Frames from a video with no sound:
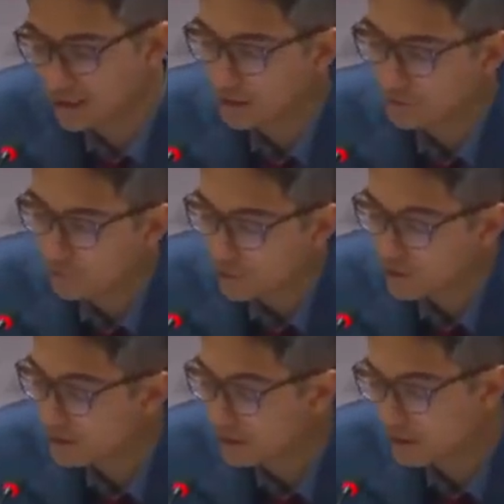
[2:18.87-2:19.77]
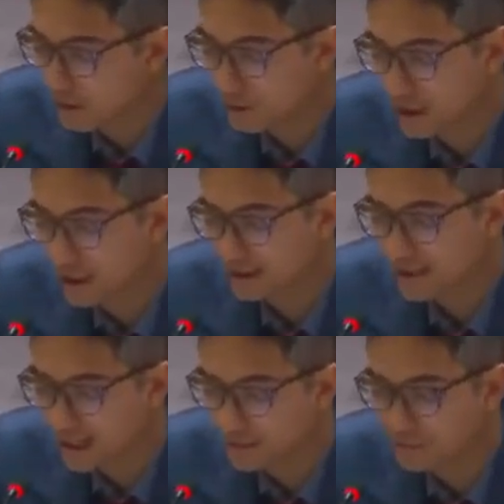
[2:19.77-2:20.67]
to be forced to the negotiating
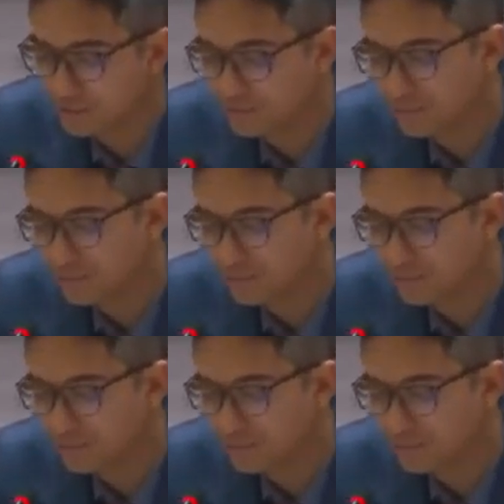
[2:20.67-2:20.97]
table.